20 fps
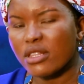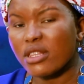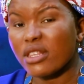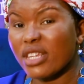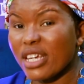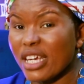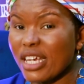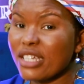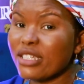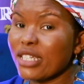
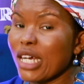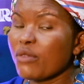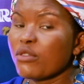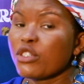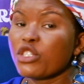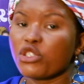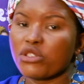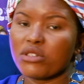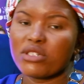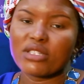These
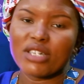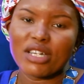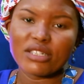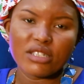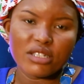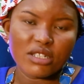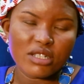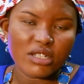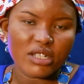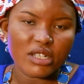aren't just
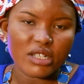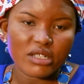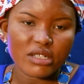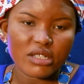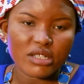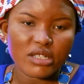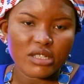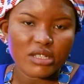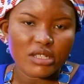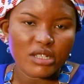
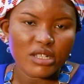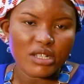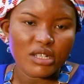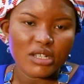statistics.